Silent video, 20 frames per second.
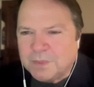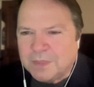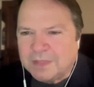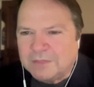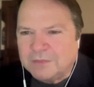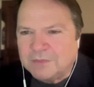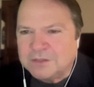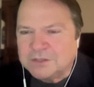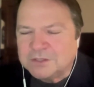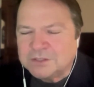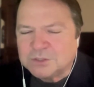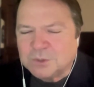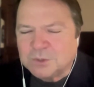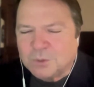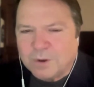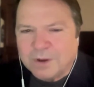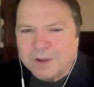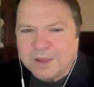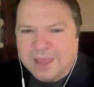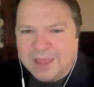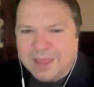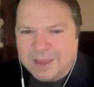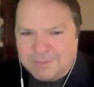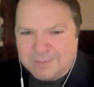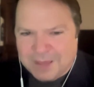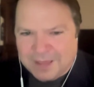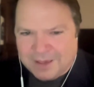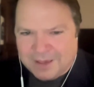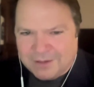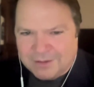that this story
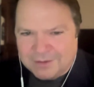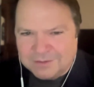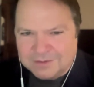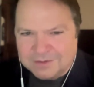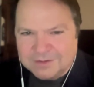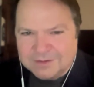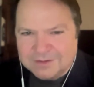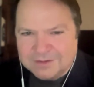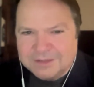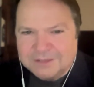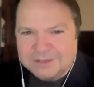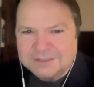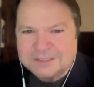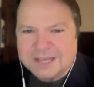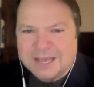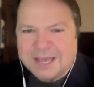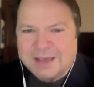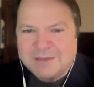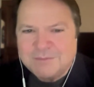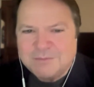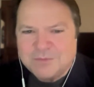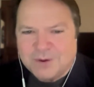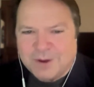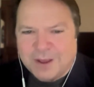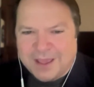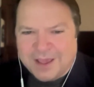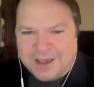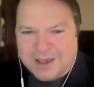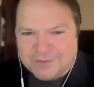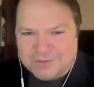came out in time
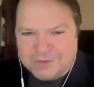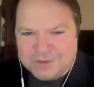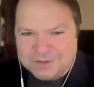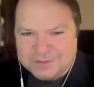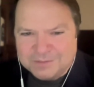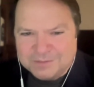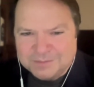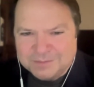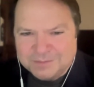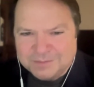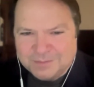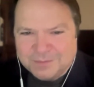for Alvin